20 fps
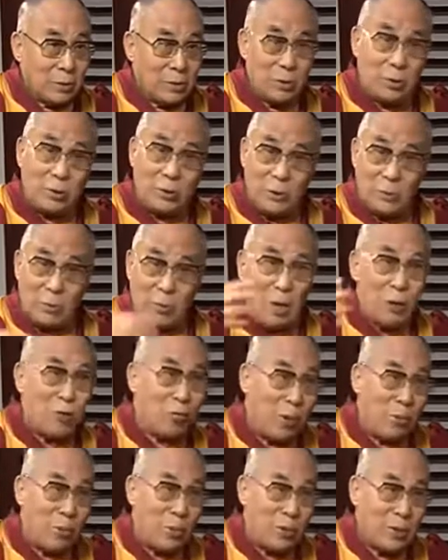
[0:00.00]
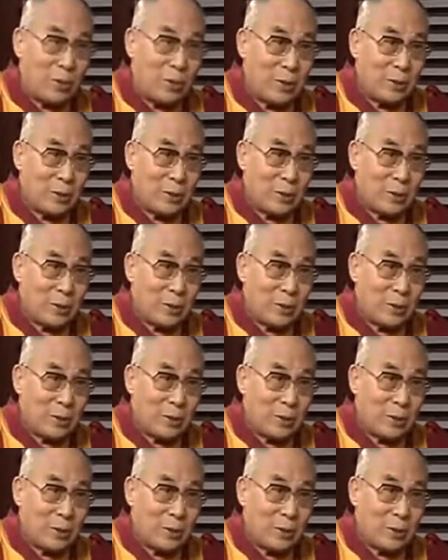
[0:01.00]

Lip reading: So it's my comment.